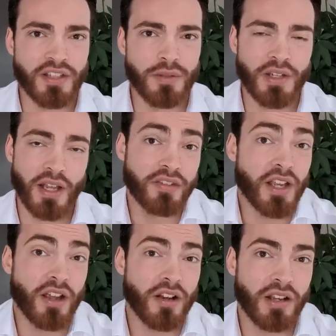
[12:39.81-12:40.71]
it seems like
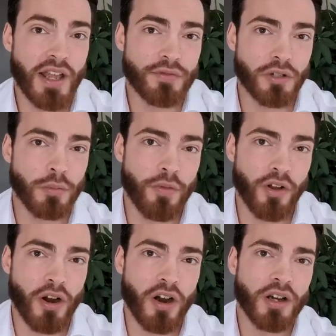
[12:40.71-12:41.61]
take a left turn
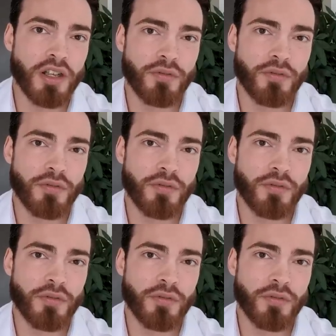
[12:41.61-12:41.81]
with a car,